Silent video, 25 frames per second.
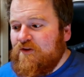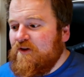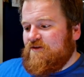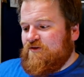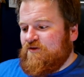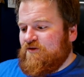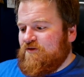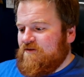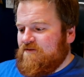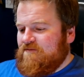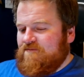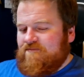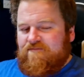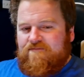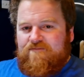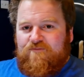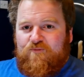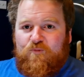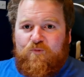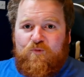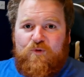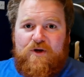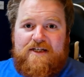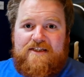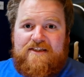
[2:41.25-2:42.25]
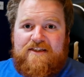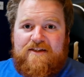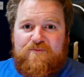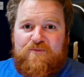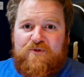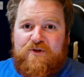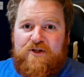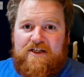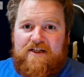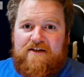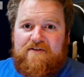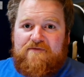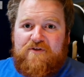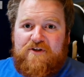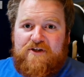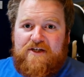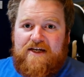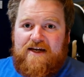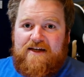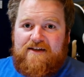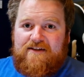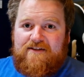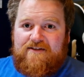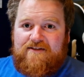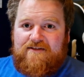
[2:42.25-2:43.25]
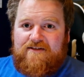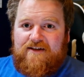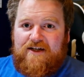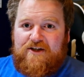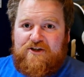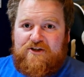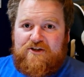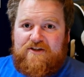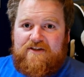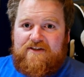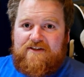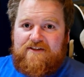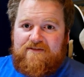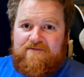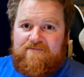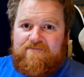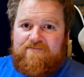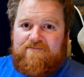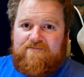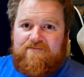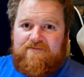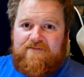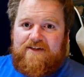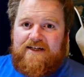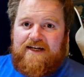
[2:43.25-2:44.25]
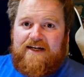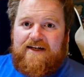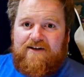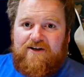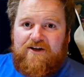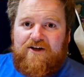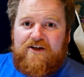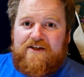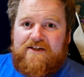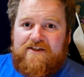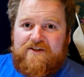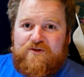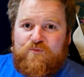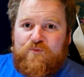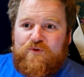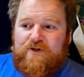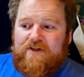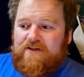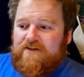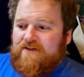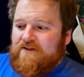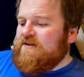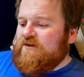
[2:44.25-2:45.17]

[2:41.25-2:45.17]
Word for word: It's just wasting money if I can't actually get clients with it.